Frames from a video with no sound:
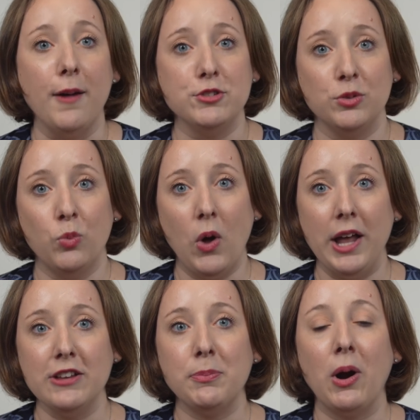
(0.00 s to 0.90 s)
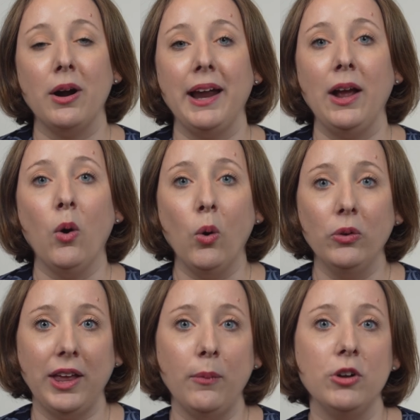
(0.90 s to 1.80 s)
Option 1 is Part A
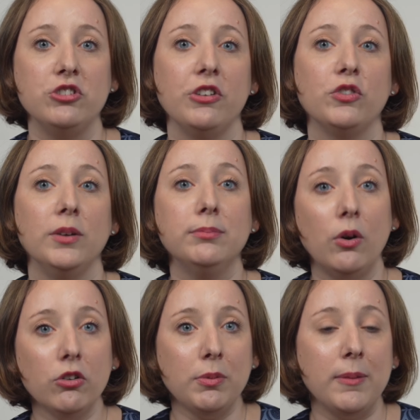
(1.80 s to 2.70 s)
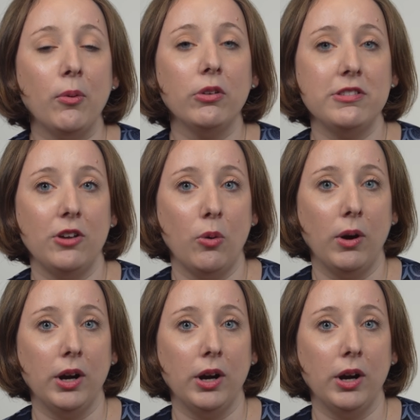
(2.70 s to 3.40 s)
only, which is for most people still